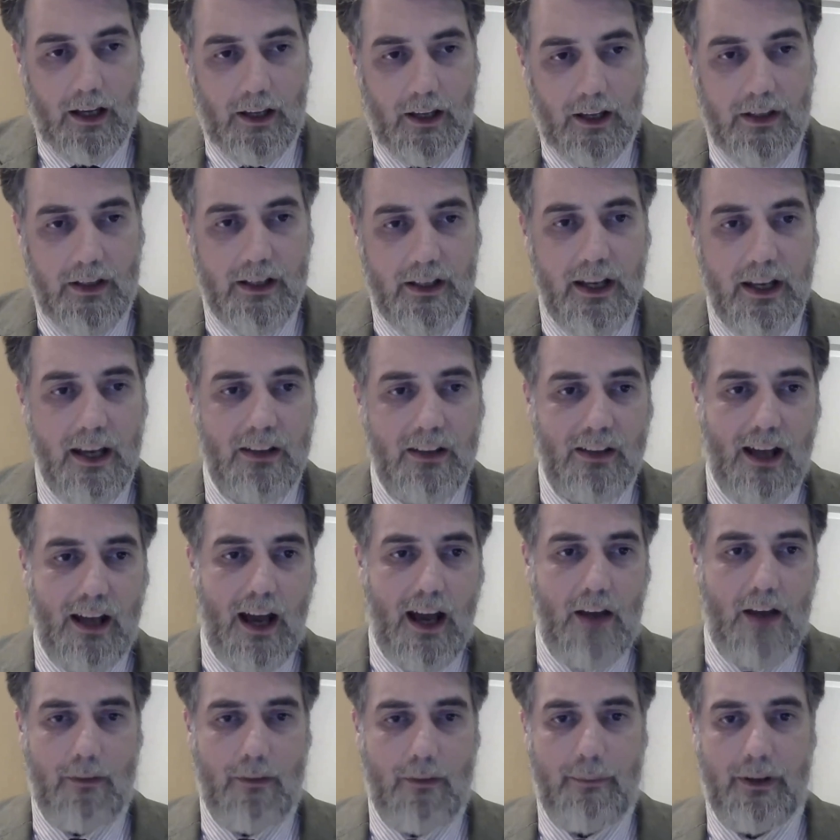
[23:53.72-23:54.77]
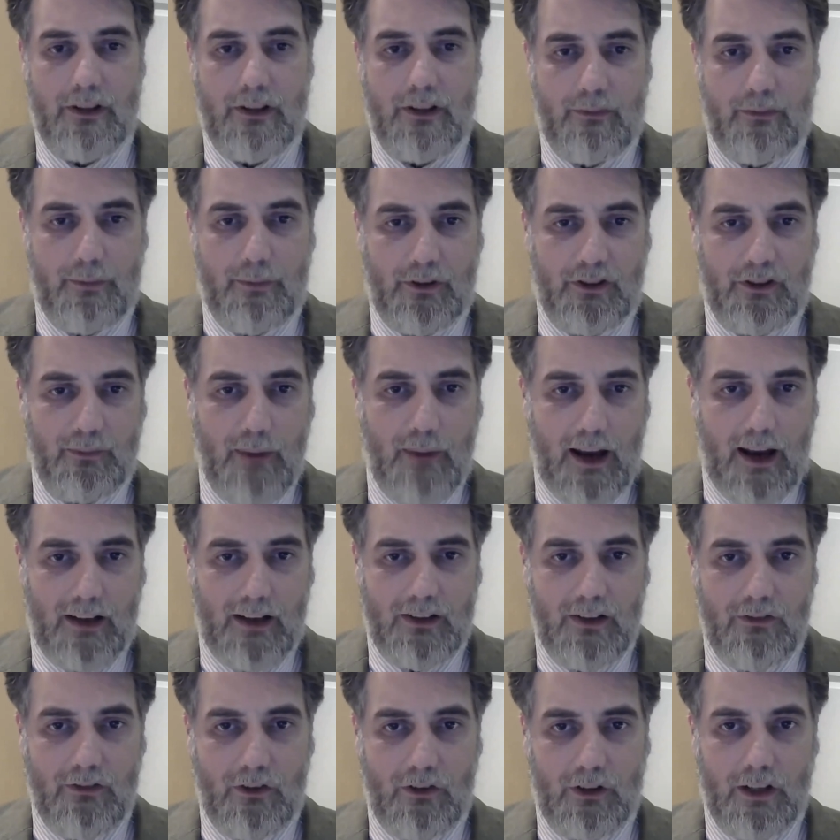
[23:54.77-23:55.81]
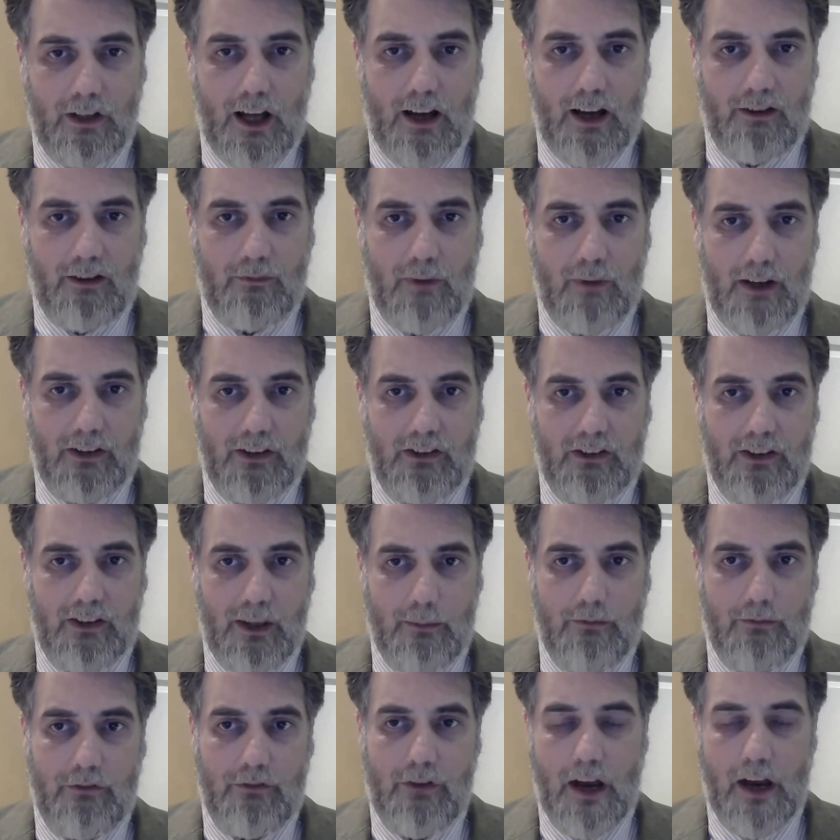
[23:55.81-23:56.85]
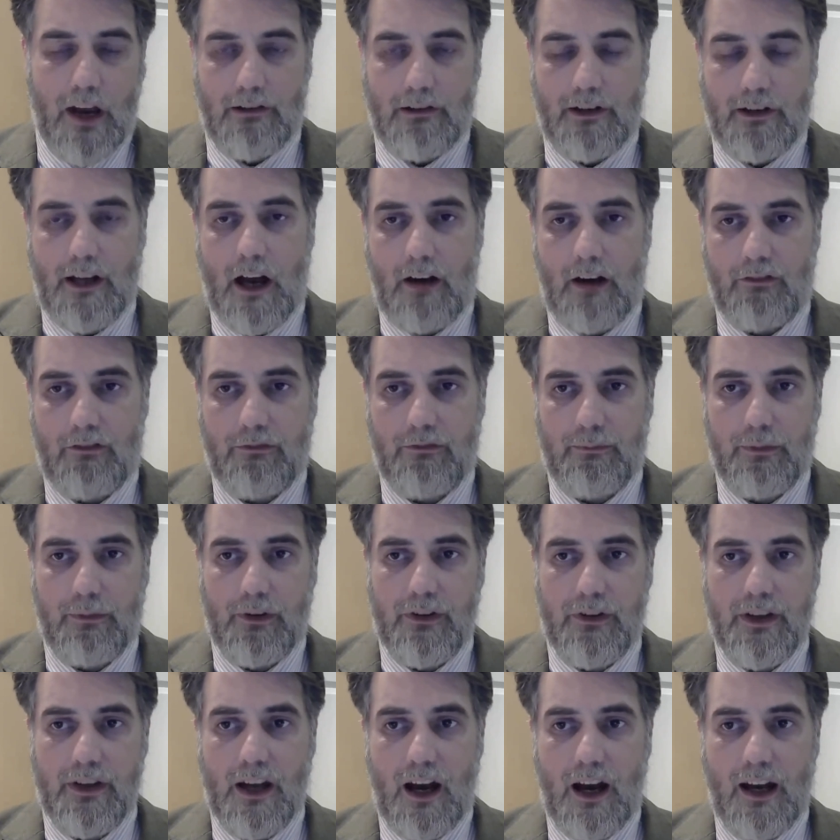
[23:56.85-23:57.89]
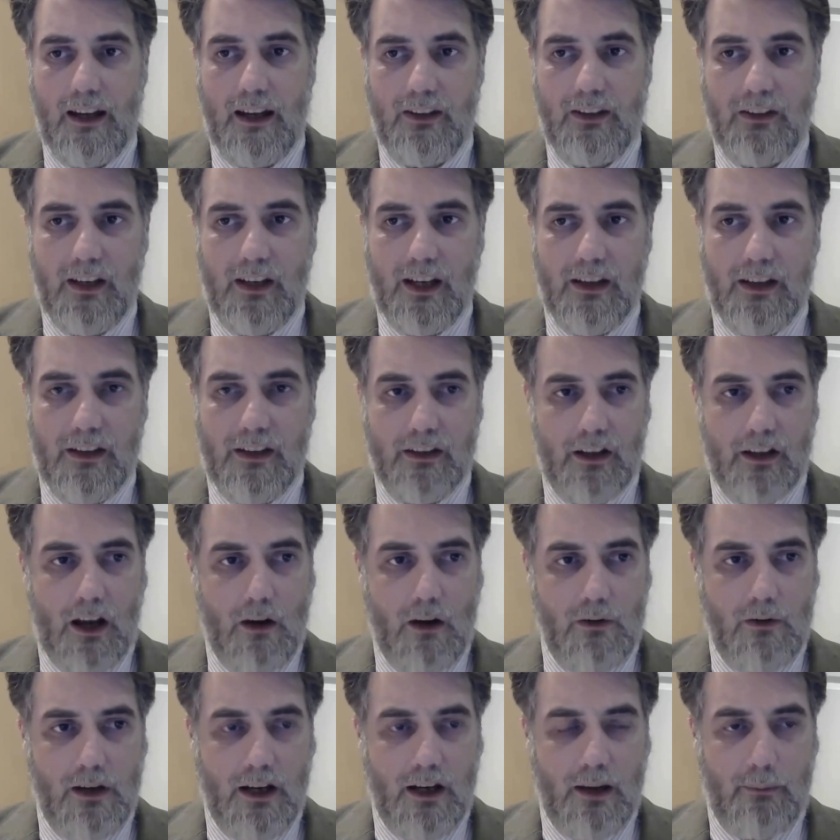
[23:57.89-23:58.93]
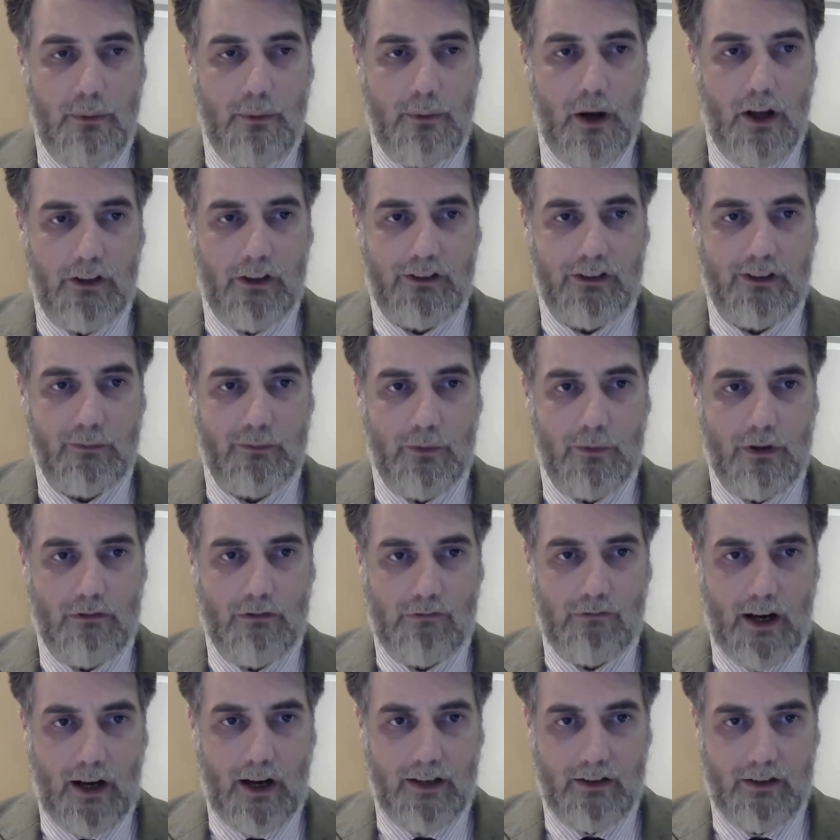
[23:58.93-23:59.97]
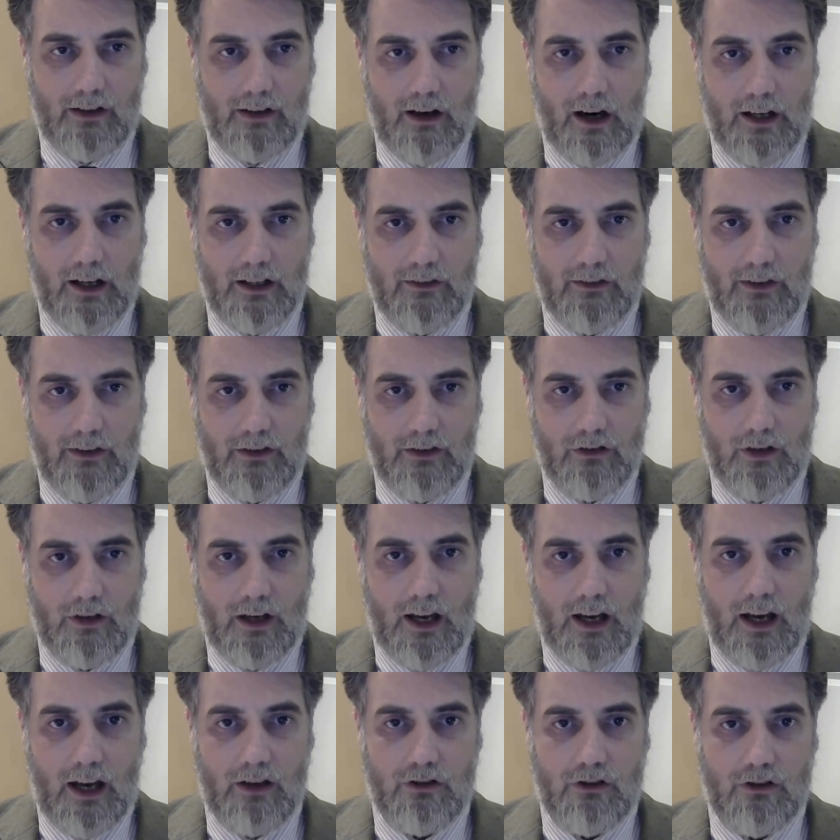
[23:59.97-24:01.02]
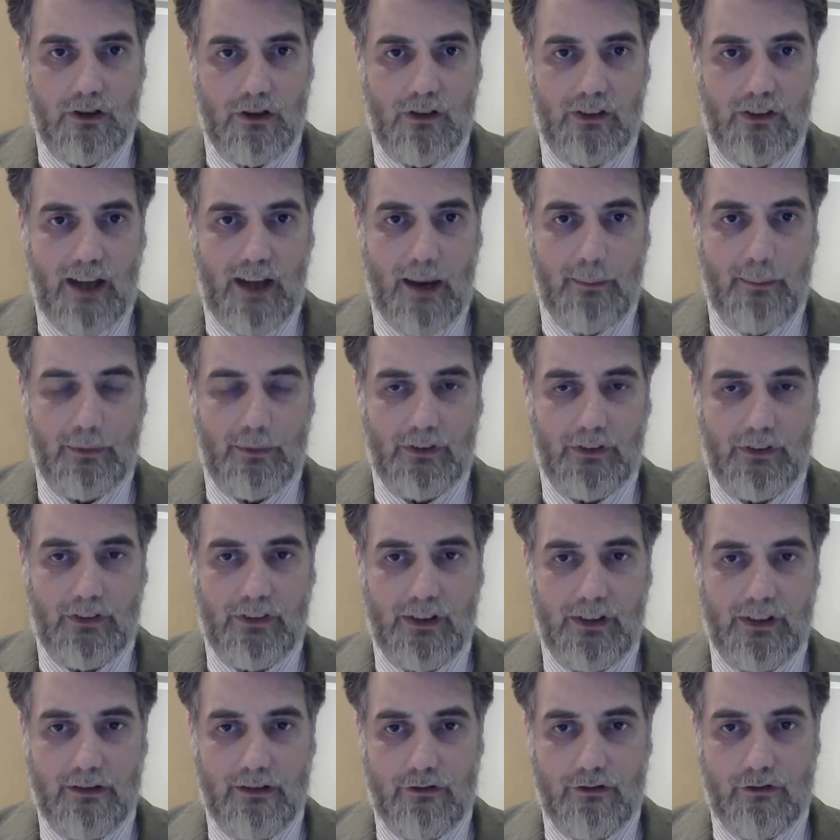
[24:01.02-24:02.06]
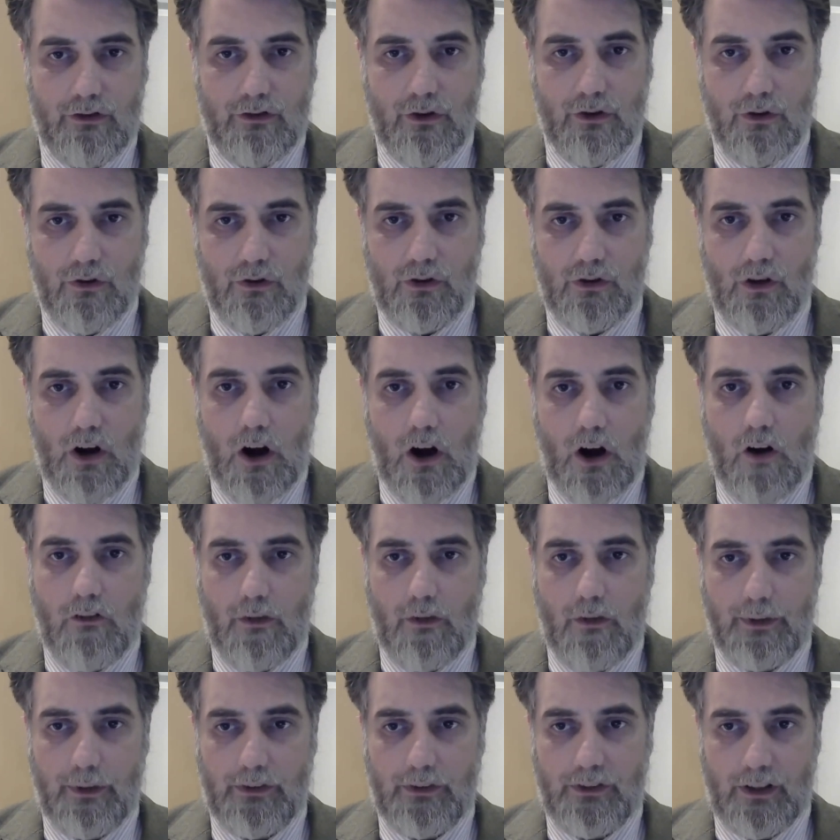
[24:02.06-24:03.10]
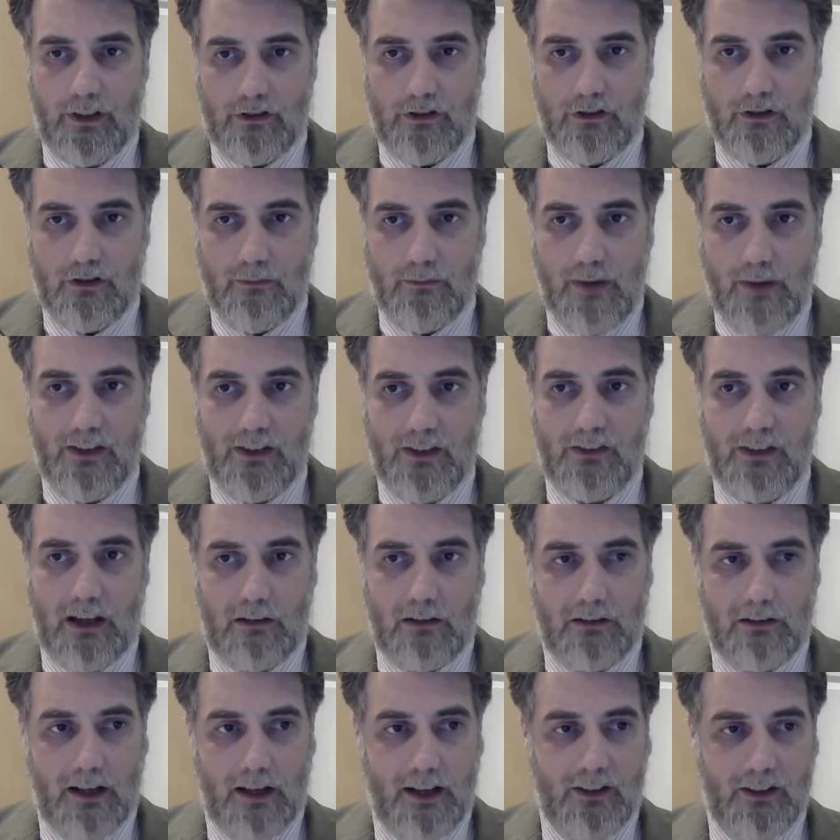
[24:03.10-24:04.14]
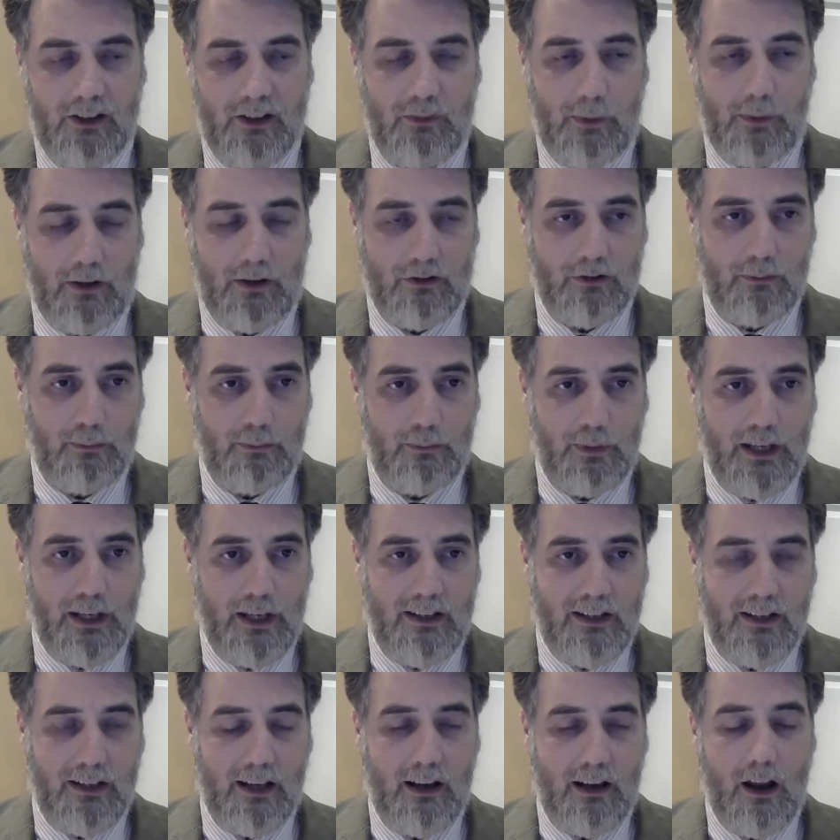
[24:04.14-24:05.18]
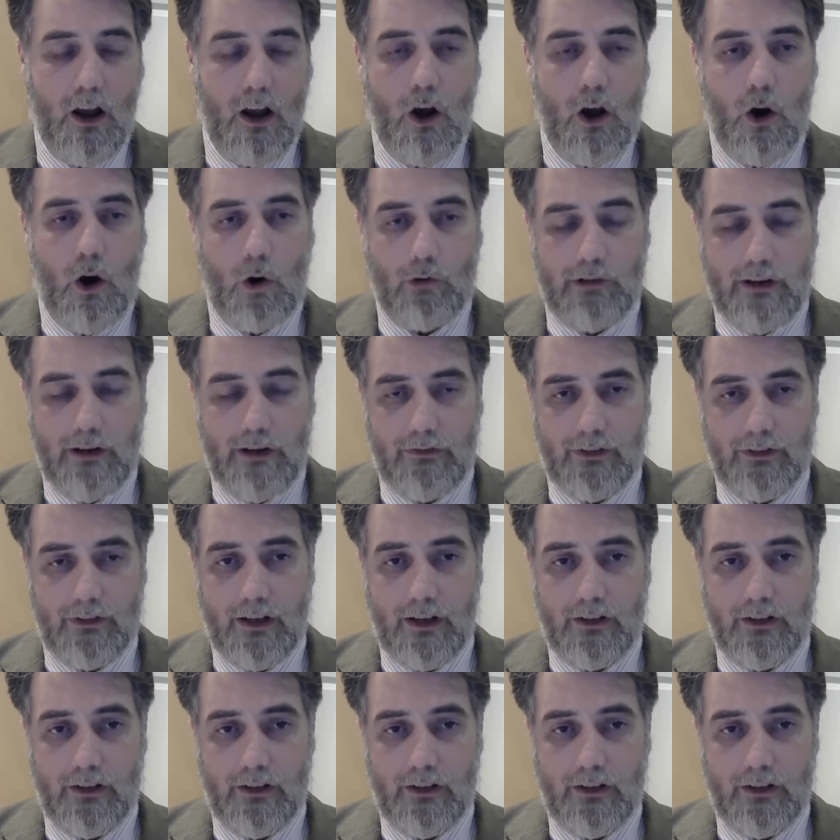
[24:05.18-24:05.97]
The need to have a bit of perspective on life might seem fair enough, but the idea that only a person with the right kind of education is able to see the truth of a position may sound like special pleading or even